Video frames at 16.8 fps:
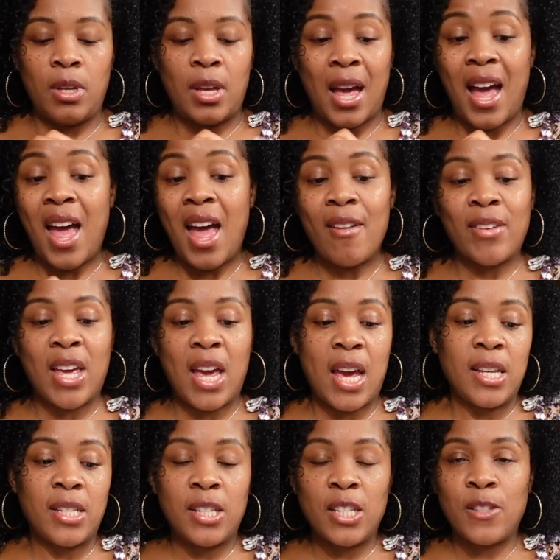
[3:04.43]
I have
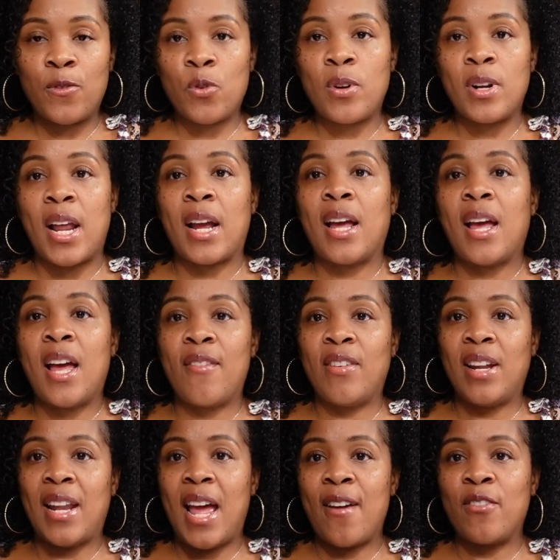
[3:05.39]
cases for it, like I have a
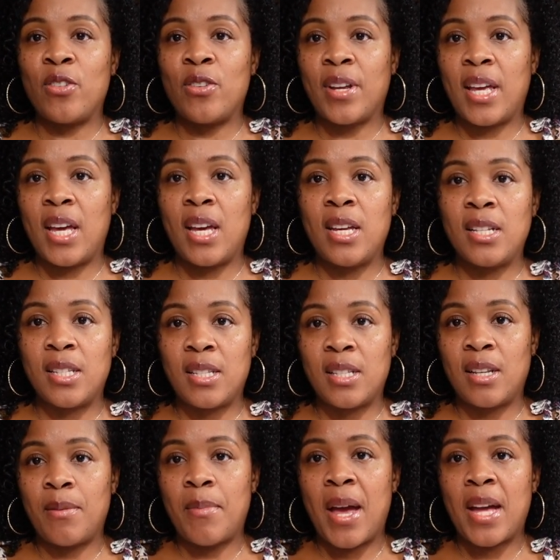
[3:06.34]
lavender case
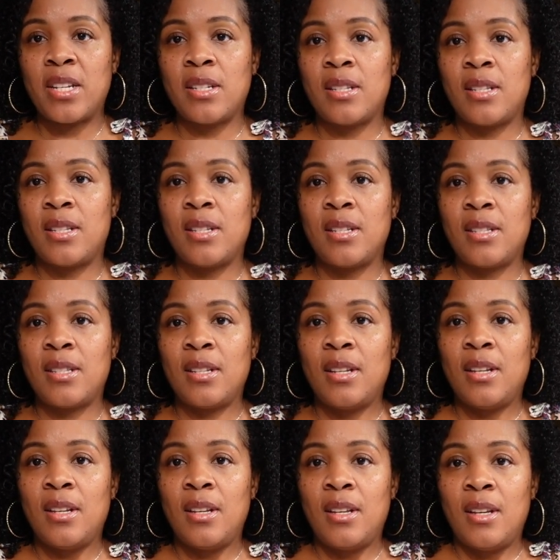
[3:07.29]
that matches this
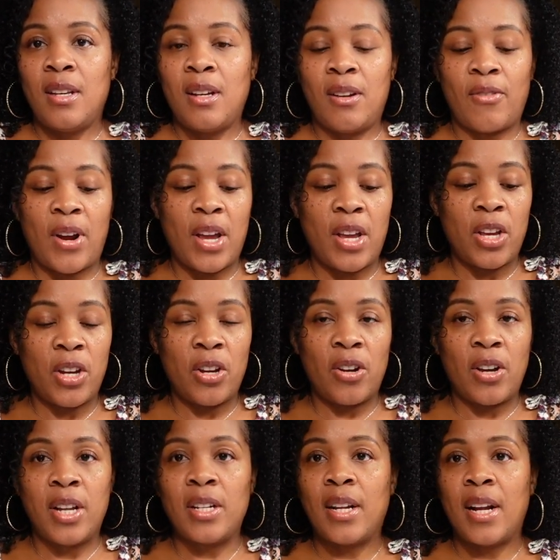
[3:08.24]
right
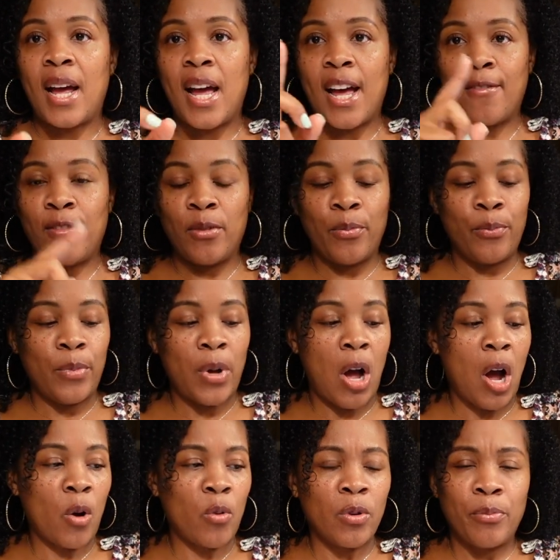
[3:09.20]
here. And then I have a
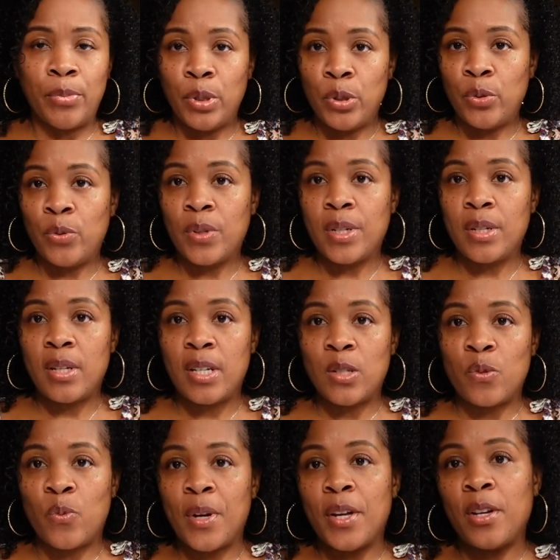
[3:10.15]
aqua blue one
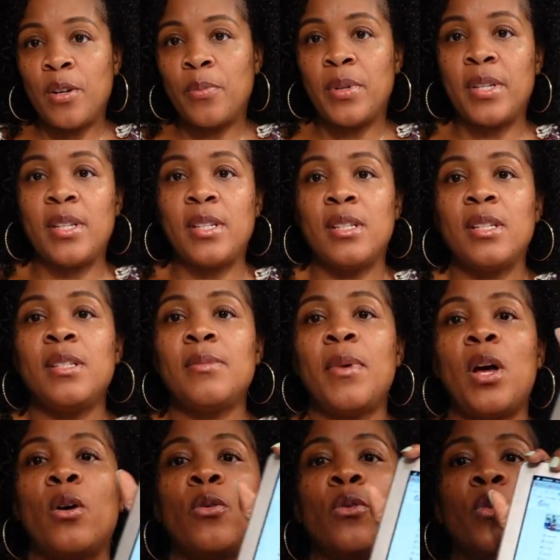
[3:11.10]
as well, but this is
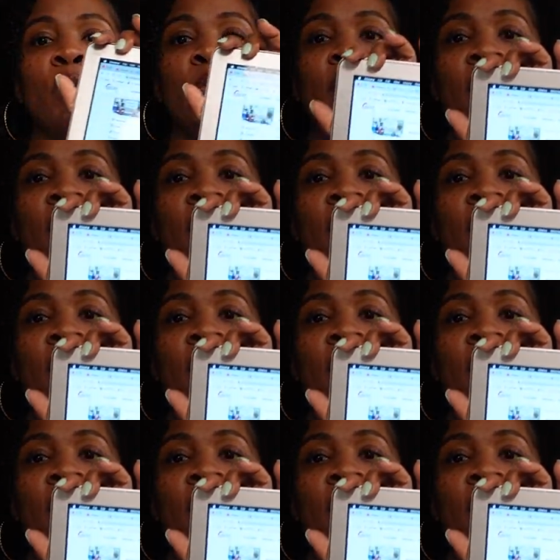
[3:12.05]
my old